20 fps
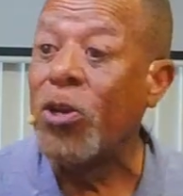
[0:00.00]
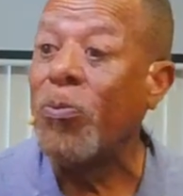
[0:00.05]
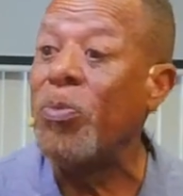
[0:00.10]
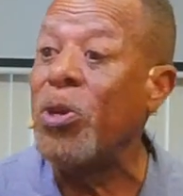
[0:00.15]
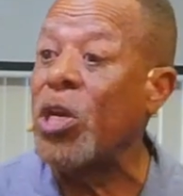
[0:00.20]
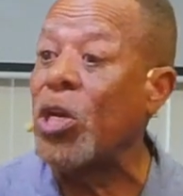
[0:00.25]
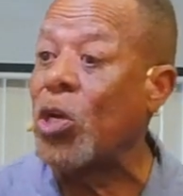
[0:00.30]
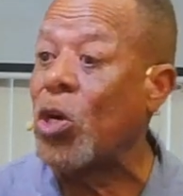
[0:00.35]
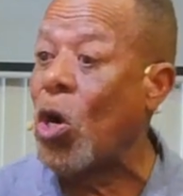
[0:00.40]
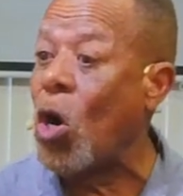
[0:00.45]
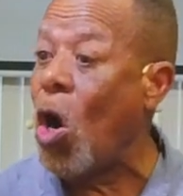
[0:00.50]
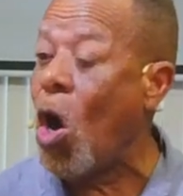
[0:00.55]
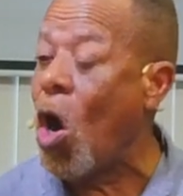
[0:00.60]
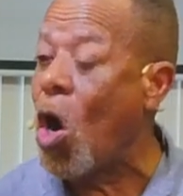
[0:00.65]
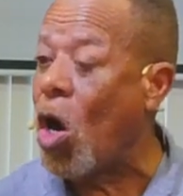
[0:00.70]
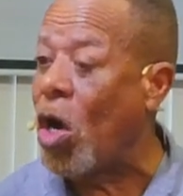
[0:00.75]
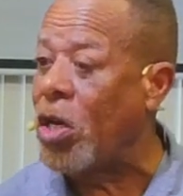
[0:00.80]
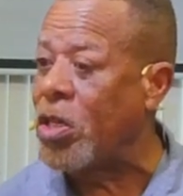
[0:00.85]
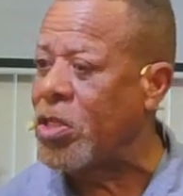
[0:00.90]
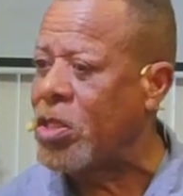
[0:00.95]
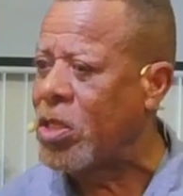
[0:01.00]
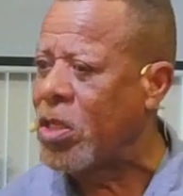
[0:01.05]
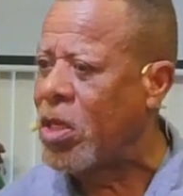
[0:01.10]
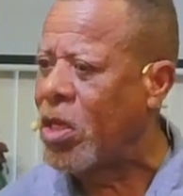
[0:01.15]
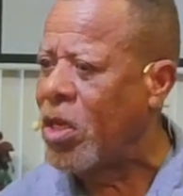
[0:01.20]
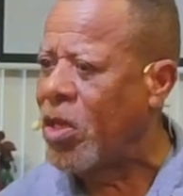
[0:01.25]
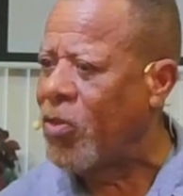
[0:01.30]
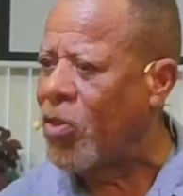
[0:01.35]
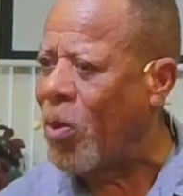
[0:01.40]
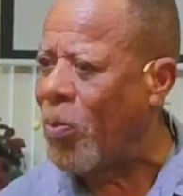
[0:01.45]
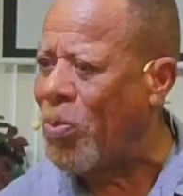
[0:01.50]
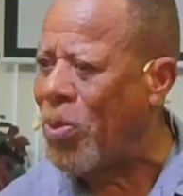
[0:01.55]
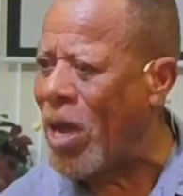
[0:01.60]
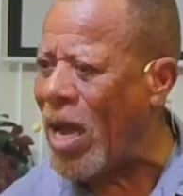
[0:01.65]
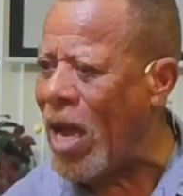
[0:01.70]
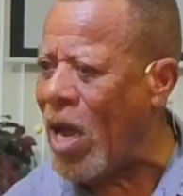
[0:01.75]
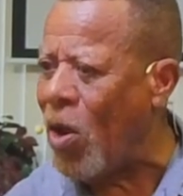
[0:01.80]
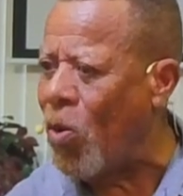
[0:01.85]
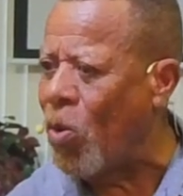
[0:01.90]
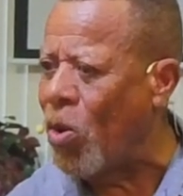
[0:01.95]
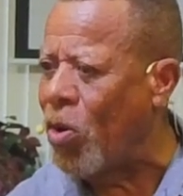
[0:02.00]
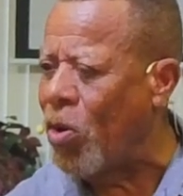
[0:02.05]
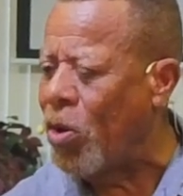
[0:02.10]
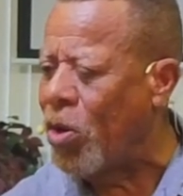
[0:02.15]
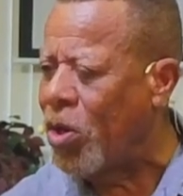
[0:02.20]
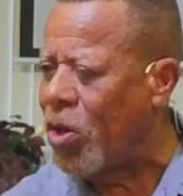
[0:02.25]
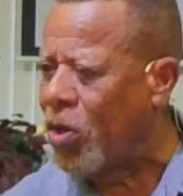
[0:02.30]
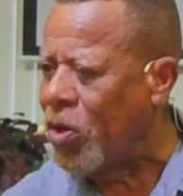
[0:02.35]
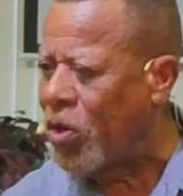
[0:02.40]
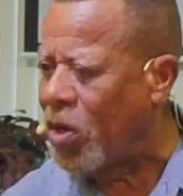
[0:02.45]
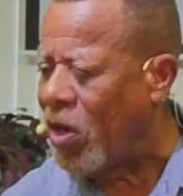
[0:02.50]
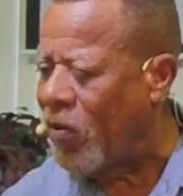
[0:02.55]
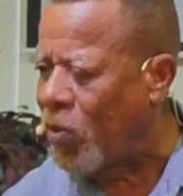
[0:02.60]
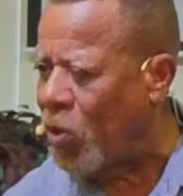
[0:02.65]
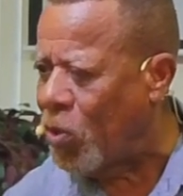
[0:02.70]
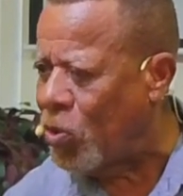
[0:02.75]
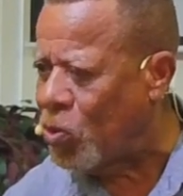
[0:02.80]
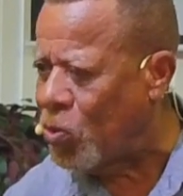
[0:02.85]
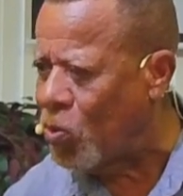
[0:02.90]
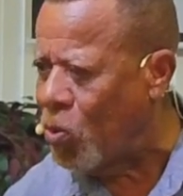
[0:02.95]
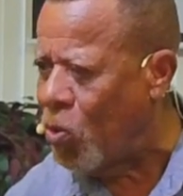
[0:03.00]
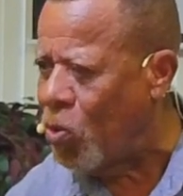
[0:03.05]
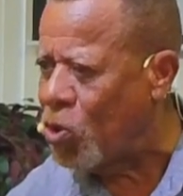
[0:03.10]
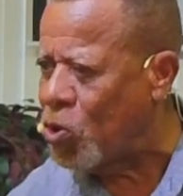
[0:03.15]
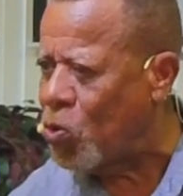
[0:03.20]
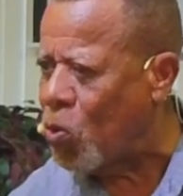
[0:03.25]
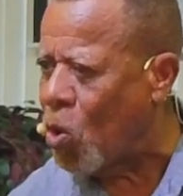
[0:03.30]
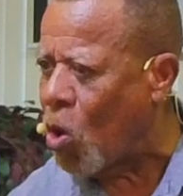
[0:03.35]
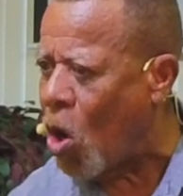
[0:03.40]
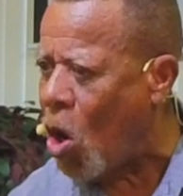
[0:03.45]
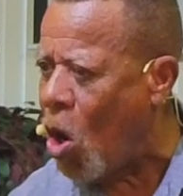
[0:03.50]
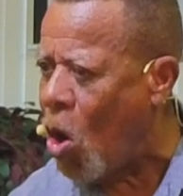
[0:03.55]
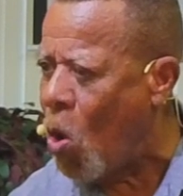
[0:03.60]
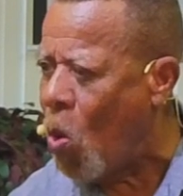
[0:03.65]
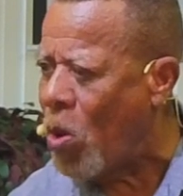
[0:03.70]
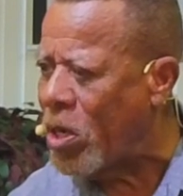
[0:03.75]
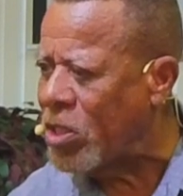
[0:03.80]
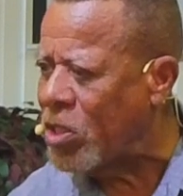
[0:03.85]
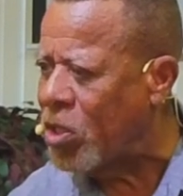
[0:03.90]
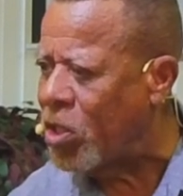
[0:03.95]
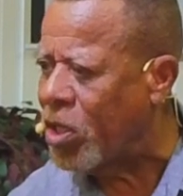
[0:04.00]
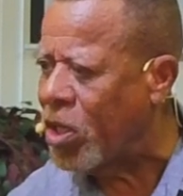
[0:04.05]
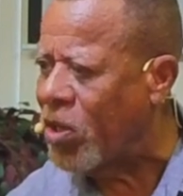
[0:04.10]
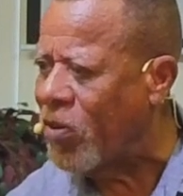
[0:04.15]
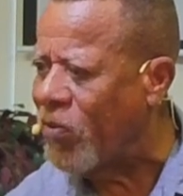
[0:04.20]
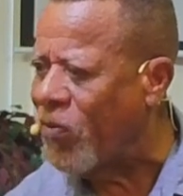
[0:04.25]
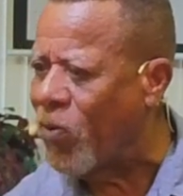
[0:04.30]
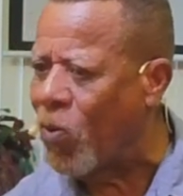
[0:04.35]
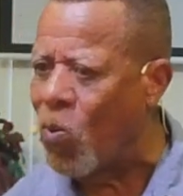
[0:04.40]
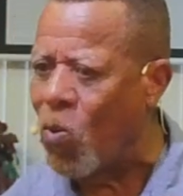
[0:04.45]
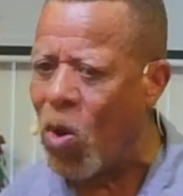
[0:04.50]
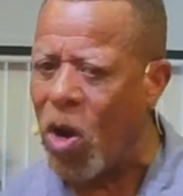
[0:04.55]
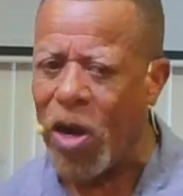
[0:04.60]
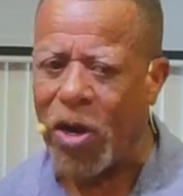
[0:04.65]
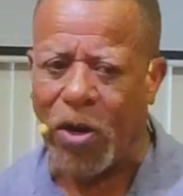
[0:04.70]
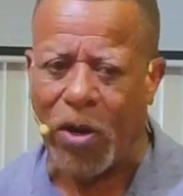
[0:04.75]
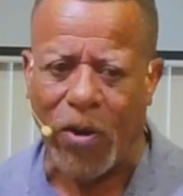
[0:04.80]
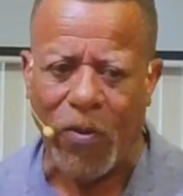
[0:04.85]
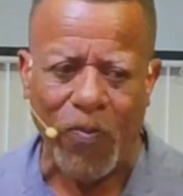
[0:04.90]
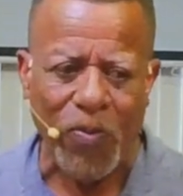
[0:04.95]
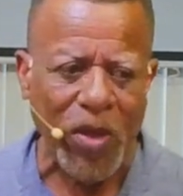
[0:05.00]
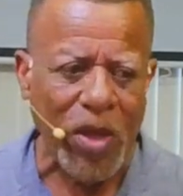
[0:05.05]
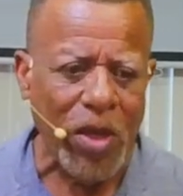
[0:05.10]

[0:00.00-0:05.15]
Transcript: because the power of those roots were always looking for water.